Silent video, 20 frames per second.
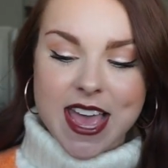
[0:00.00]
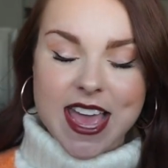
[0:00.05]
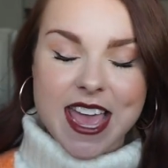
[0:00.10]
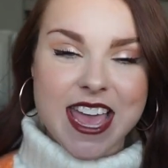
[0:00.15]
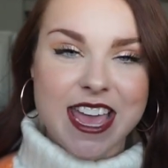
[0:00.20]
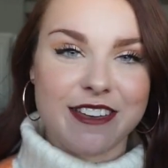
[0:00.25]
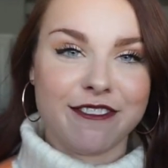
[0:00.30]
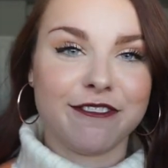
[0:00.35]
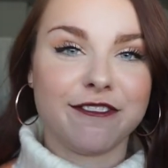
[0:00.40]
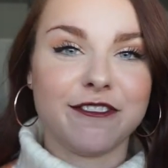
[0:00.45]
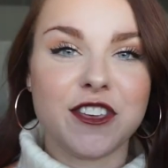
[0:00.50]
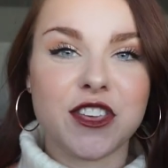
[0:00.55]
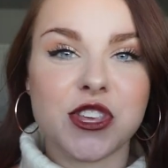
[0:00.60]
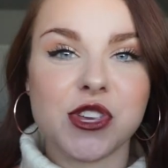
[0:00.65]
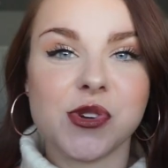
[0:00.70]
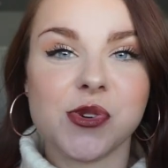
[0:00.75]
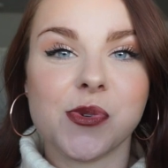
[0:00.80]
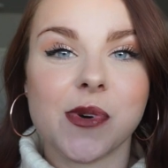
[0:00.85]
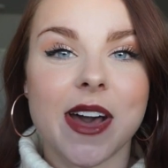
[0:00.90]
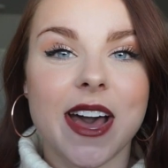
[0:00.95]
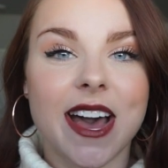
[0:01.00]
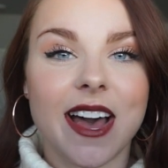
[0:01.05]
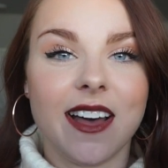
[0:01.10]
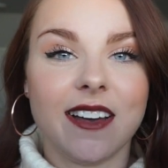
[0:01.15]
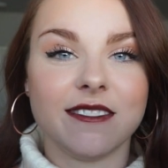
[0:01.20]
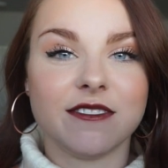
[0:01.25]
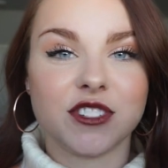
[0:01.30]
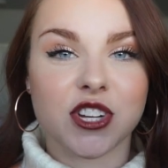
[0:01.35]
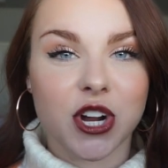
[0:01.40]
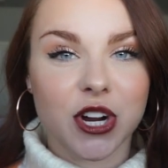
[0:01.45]
If you
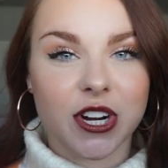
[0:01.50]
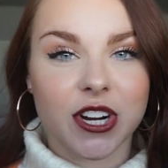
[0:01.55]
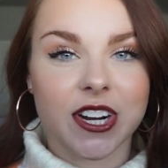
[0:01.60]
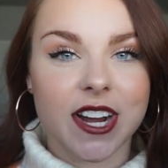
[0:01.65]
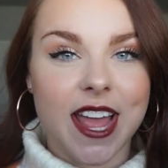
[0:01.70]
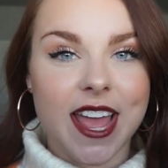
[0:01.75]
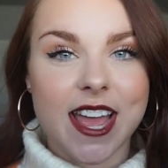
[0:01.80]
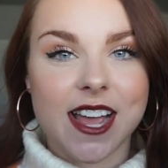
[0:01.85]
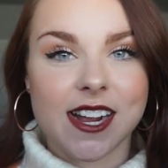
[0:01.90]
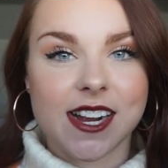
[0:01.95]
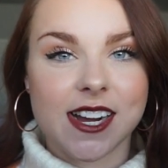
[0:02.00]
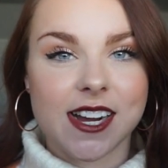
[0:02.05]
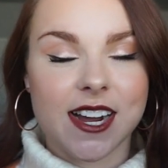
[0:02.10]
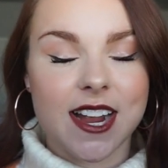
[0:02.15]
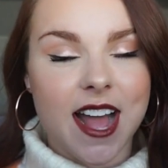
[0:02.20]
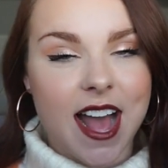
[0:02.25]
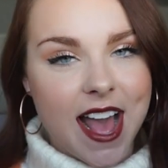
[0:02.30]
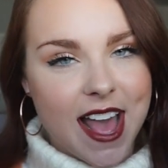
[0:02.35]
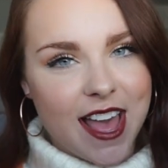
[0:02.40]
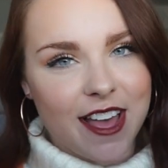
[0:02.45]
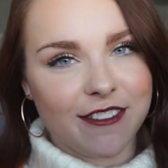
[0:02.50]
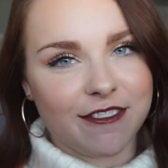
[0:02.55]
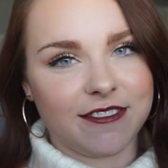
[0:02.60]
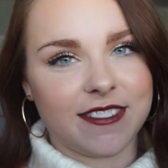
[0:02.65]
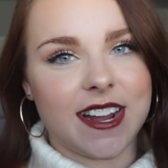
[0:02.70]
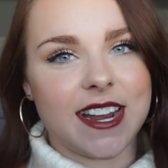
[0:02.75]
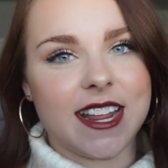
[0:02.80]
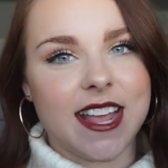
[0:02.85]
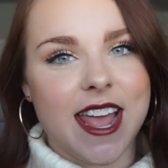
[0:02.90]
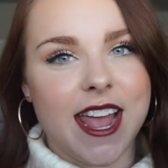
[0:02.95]
have darker hair, I have
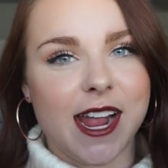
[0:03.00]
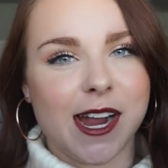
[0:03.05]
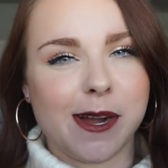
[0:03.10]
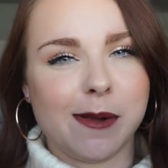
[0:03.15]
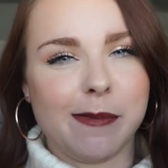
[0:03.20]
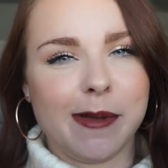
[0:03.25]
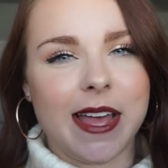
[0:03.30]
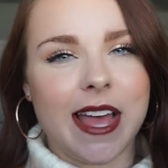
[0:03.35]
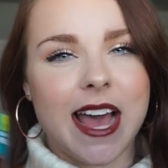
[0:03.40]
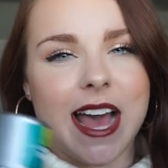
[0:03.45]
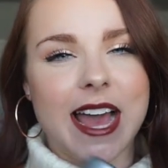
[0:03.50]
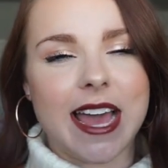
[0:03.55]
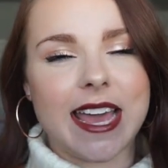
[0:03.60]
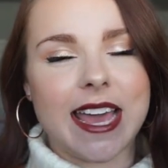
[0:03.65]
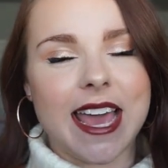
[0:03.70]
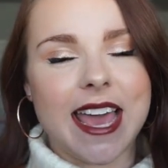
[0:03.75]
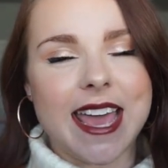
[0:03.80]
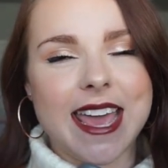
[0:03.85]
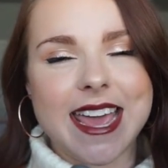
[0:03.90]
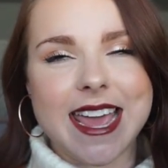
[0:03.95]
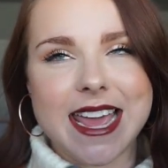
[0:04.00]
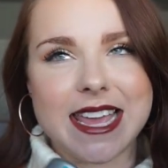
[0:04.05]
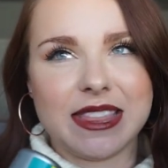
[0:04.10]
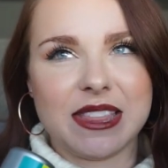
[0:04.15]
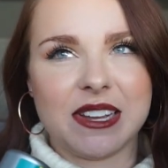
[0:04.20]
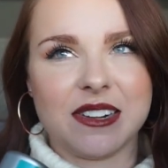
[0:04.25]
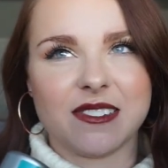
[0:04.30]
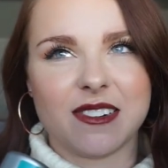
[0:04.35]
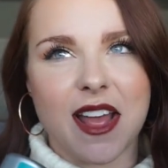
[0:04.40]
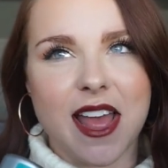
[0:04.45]
red hair, but I hate
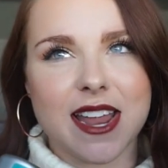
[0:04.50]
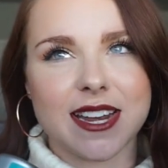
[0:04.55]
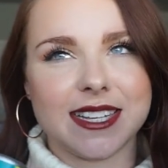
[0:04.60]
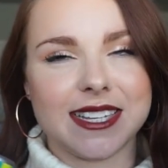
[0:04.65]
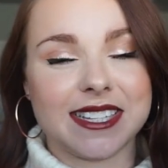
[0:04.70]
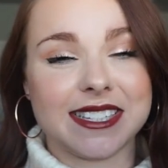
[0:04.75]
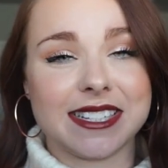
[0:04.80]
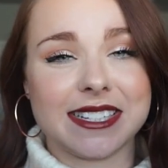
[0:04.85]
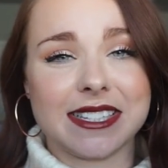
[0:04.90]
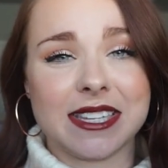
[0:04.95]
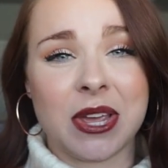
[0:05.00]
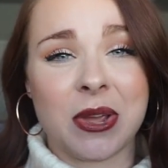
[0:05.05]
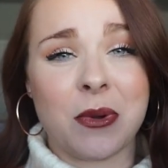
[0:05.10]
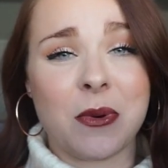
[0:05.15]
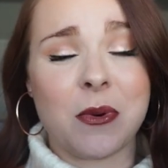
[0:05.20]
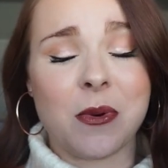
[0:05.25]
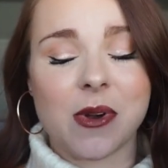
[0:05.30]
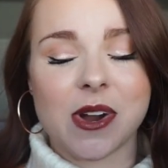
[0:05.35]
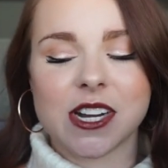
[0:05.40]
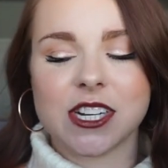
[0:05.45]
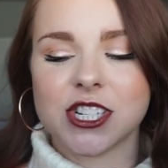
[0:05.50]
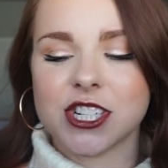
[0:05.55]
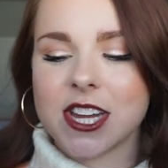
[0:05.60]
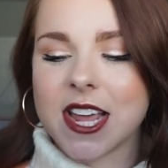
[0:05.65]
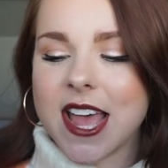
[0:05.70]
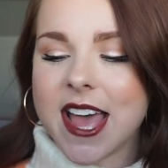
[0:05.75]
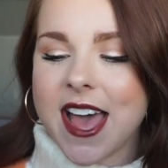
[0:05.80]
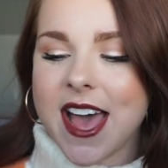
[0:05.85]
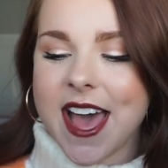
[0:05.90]
their red because it's like orange.